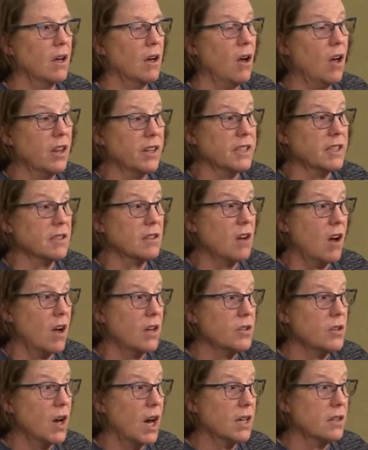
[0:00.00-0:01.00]
all these
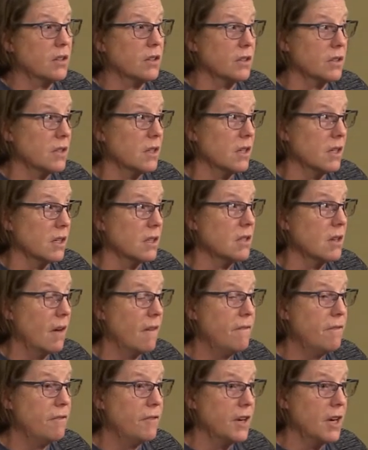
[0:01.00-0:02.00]
contractors is
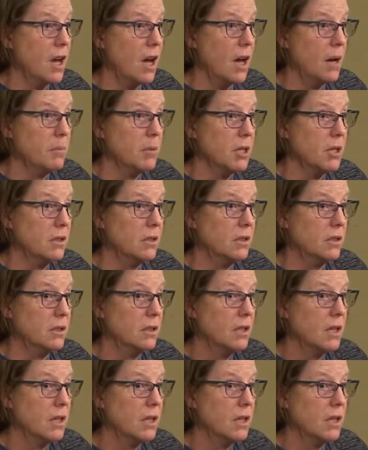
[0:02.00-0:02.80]
phenomenal.